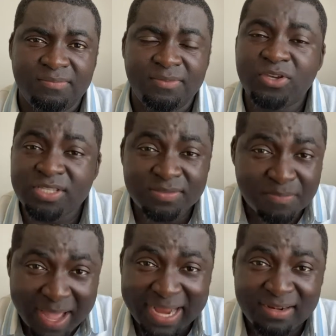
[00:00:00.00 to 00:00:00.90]
Because
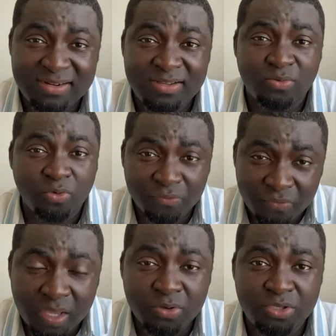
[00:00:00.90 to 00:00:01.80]
man will
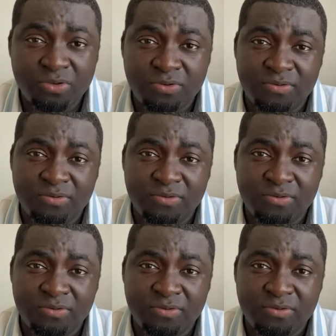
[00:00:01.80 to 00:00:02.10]
fail you.